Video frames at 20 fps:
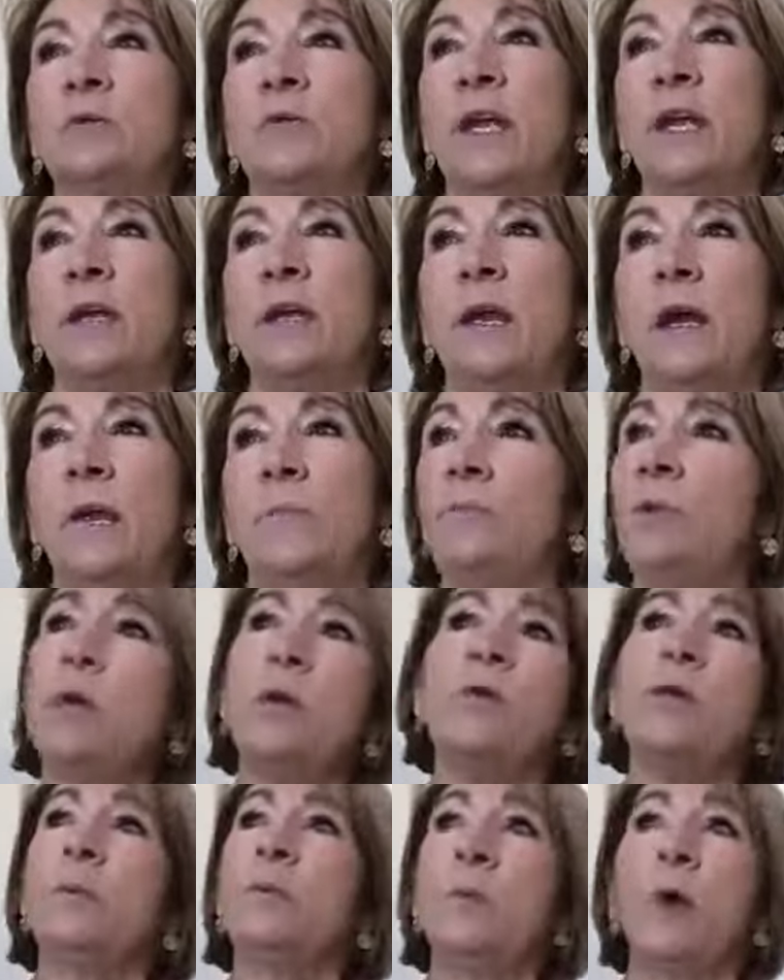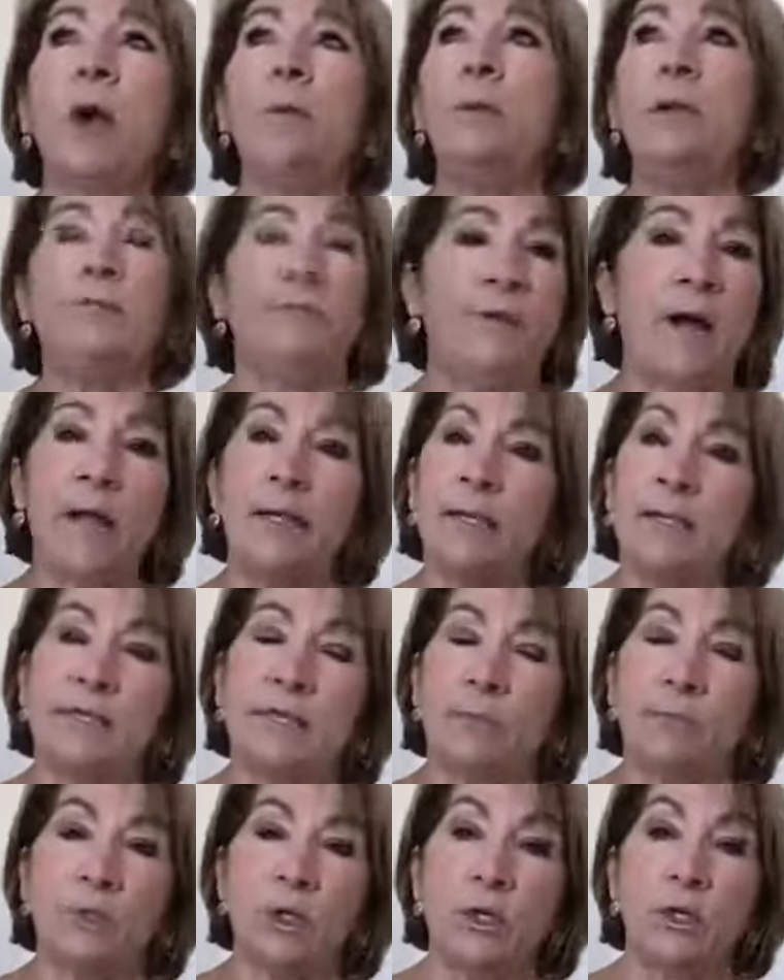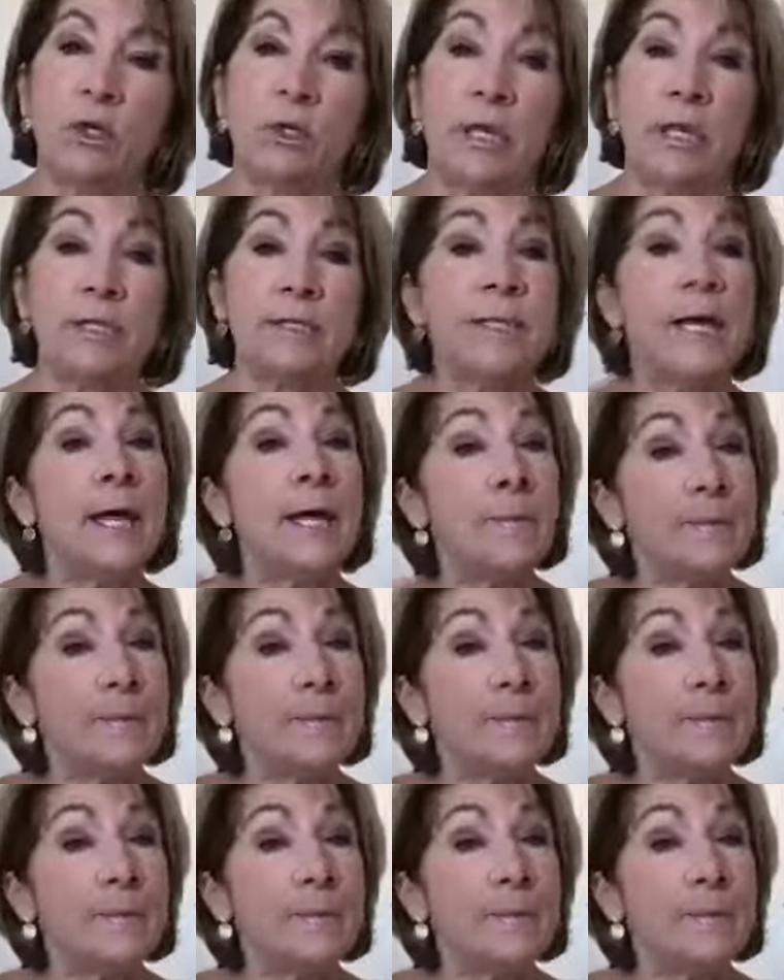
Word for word: If they, um, no, they're probably fine except in cookies.